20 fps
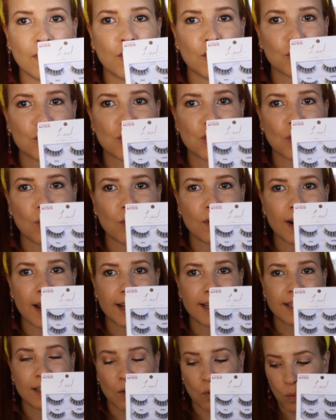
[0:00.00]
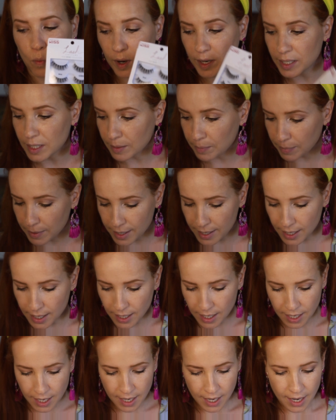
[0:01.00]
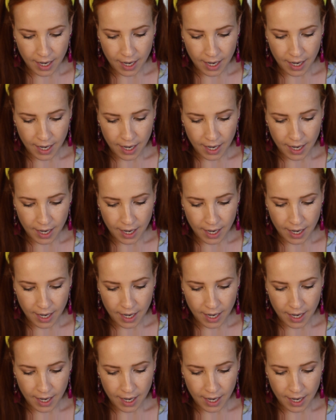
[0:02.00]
They're so nice and wispy.